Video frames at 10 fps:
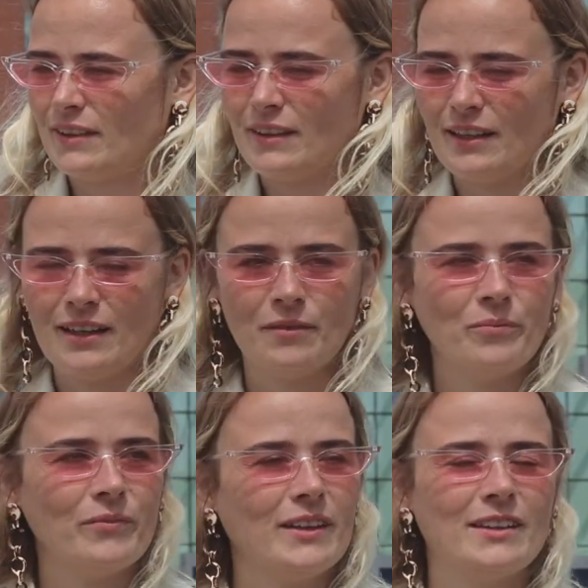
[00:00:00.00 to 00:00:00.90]
Yeah,
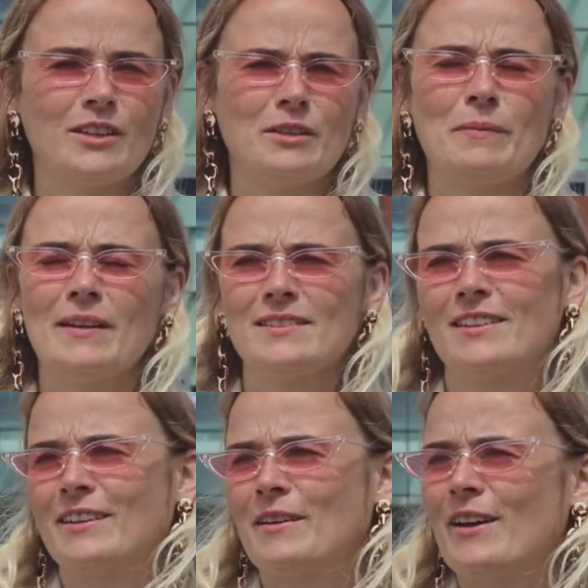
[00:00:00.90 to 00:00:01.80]
the internet plays,
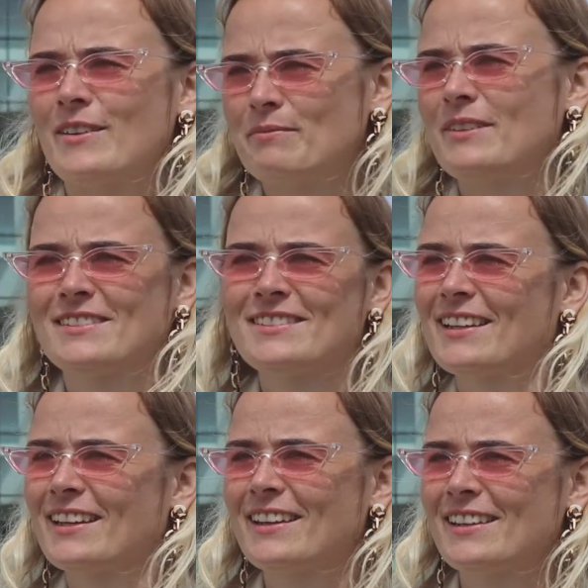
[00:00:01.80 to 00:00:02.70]

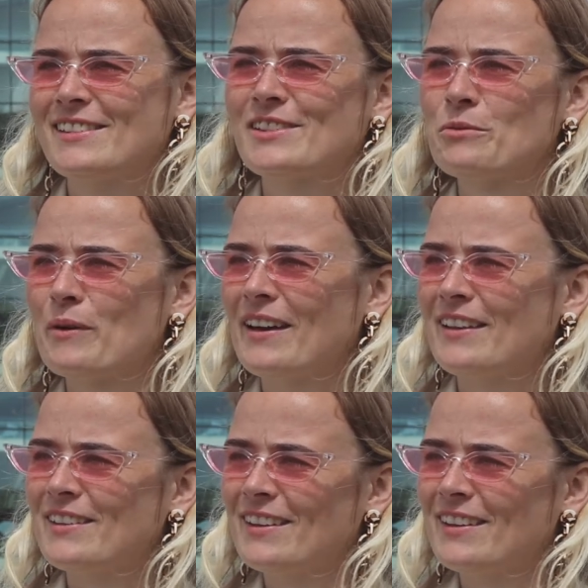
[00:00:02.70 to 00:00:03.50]
it's the way,